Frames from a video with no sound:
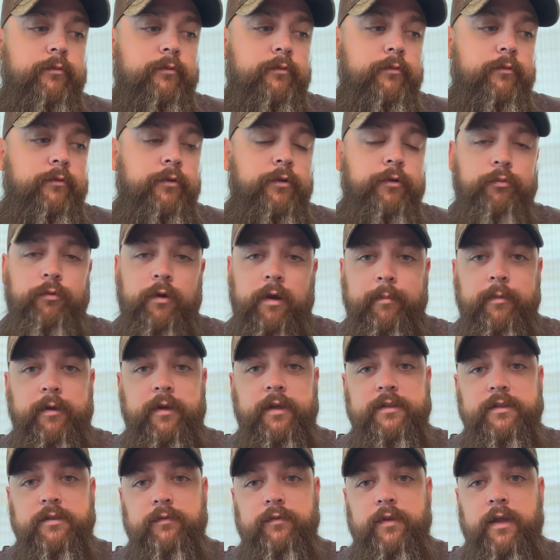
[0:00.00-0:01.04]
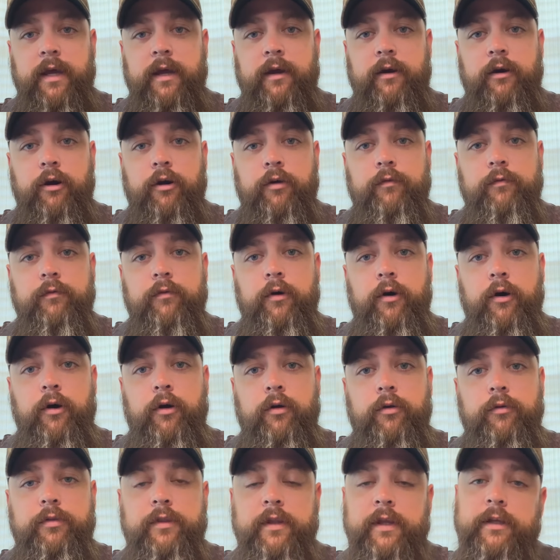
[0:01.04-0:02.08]
remedies of that
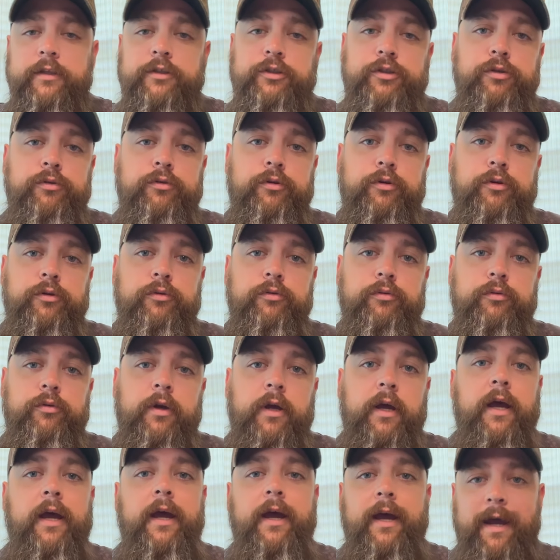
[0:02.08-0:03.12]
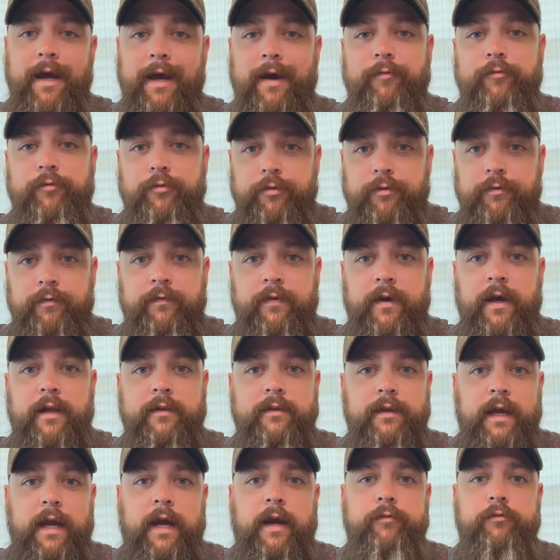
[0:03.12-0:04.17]
are things you do after the fact,
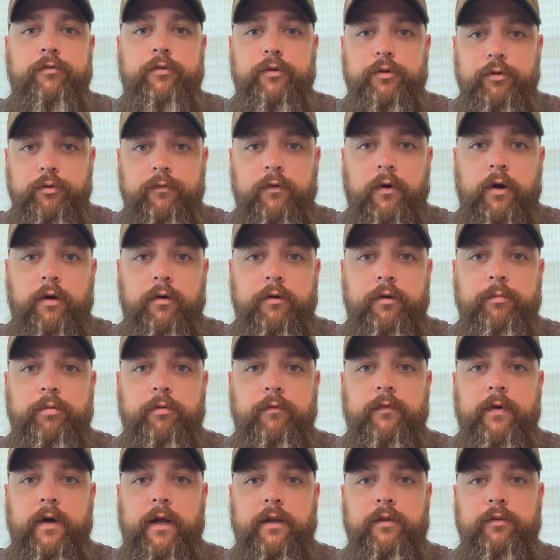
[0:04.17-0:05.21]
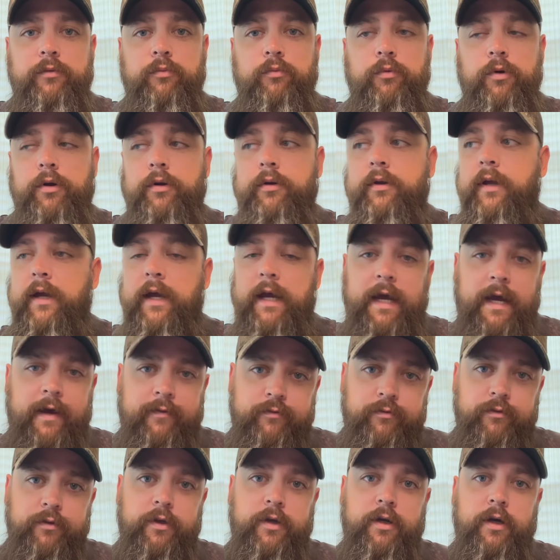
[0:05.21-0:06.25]
after you've already provided the work,
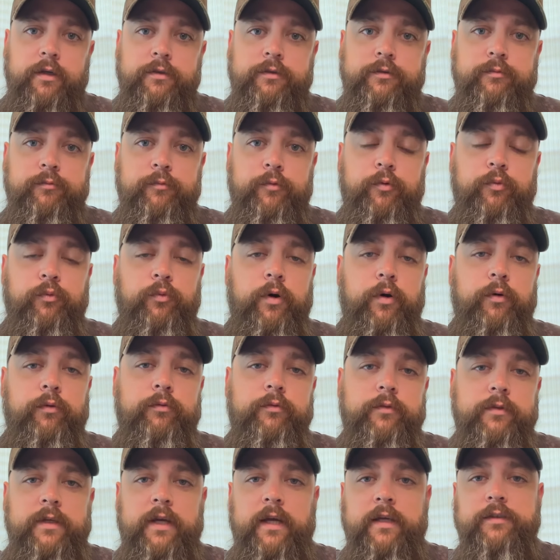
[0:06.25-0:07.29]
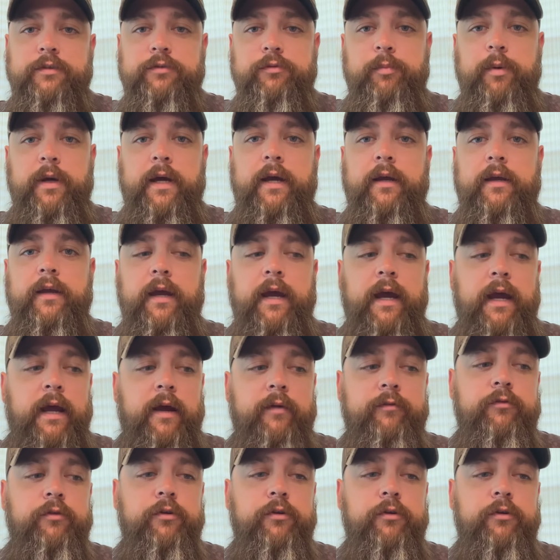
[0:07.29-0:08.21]
after the customer won't text you back, after